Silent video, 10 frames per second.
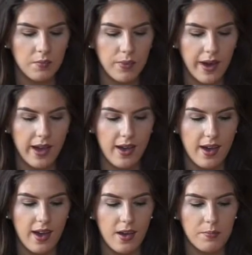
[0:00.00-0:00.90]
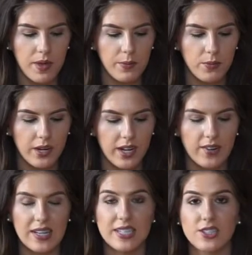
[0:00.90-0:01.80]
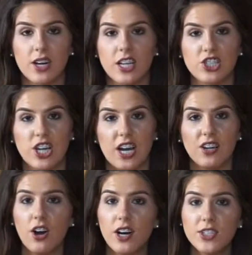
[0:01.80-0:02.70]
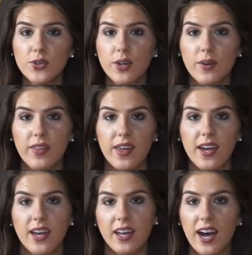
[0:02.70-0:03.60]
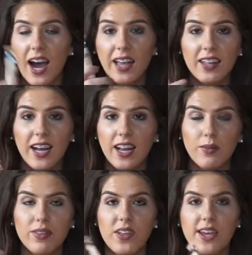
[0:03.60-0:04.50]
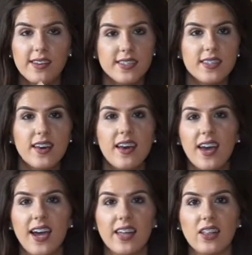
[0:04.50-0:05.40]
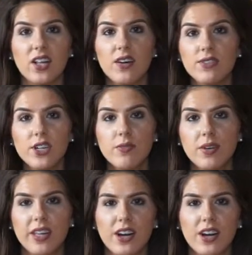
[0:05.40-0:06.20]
But people were getting like the darkest shade and contouring with it and highlighting with these, and they loved them.